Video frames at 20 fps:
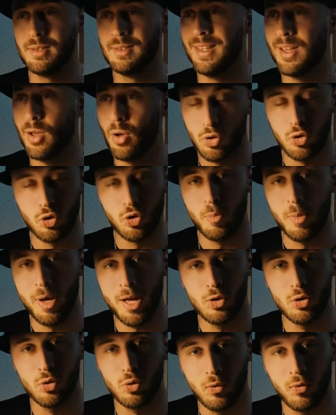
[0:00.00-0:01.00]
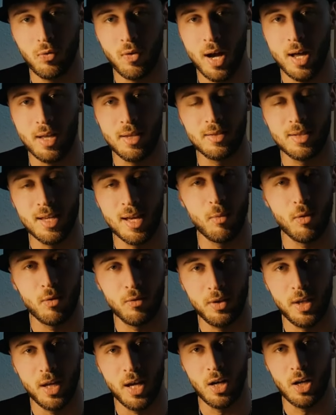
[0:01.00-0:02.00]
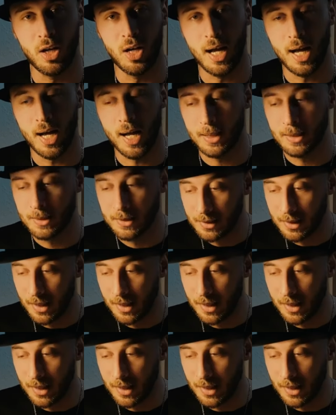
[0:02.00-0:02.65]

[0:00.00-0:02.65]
They also managed to find some of their